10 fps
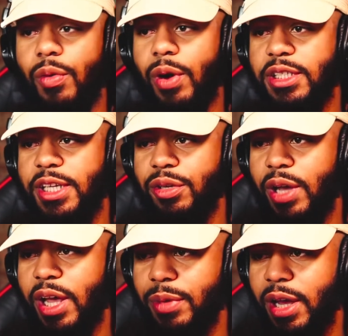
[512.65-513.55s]
where I take you
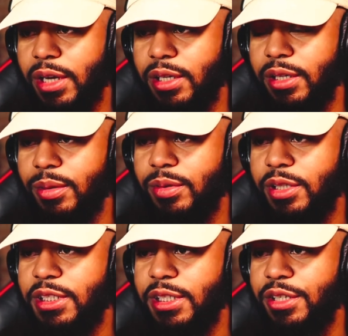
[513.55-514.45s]
guys behind
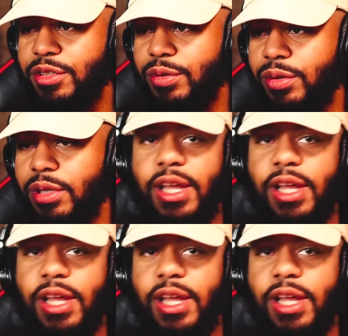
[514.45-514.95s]
the scenes on